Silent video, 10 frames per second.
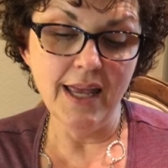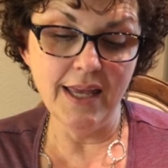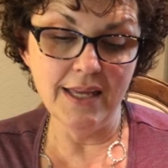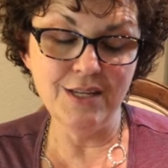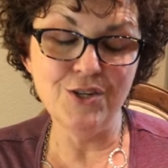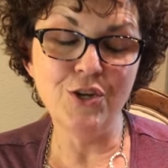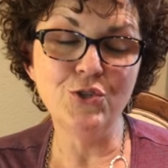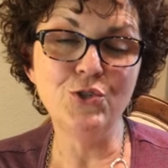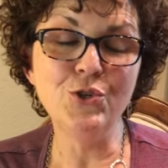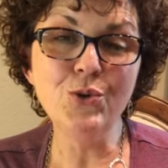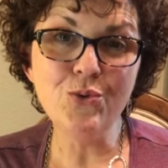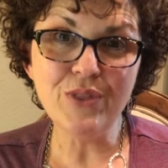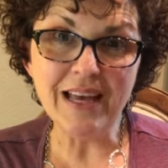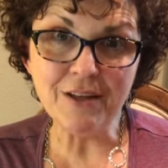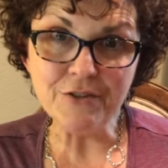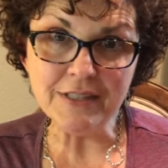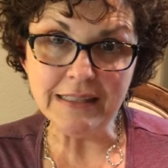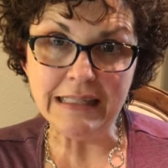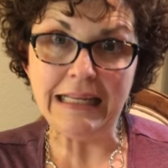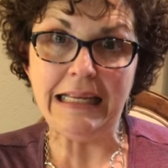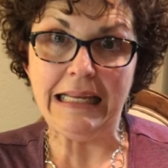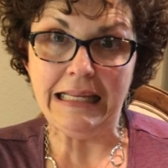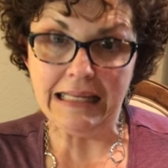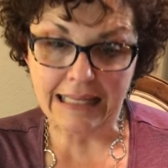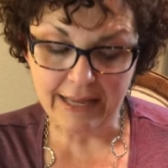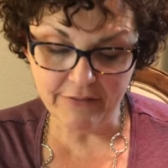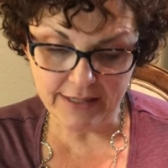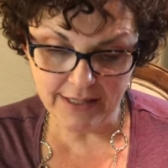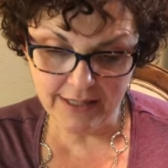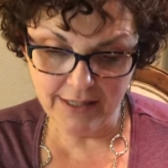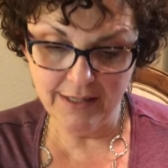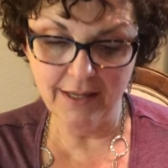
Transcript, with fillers: in 2011.